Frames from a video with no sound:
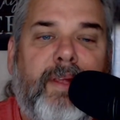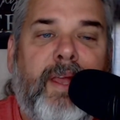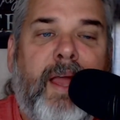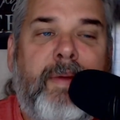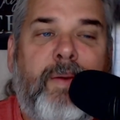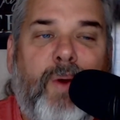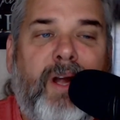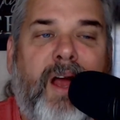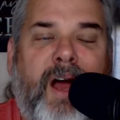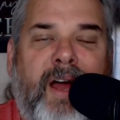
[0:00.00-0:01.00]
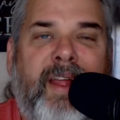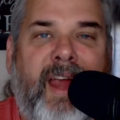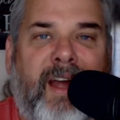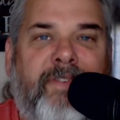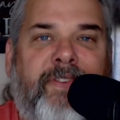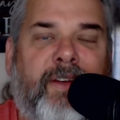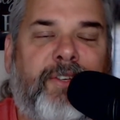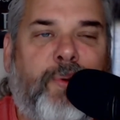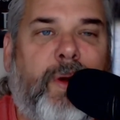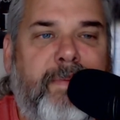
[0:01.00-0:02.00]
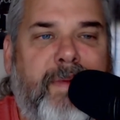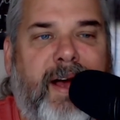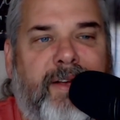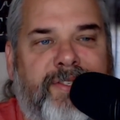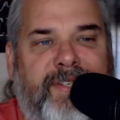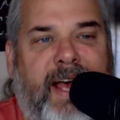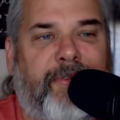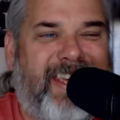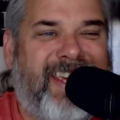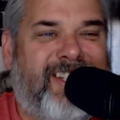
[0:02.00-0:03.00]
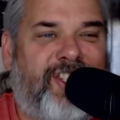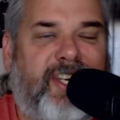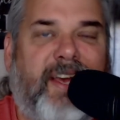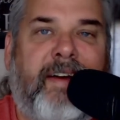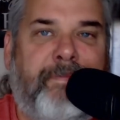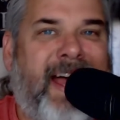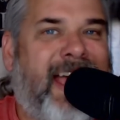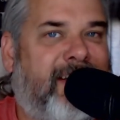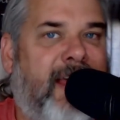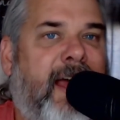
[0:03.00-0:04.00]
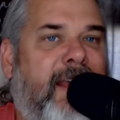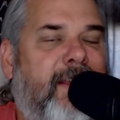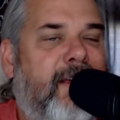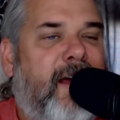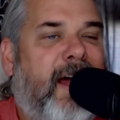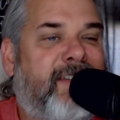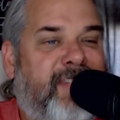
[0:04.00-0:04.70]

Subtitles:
I mean, we're on an airfield 20 miles south-ish of Baghdad. I say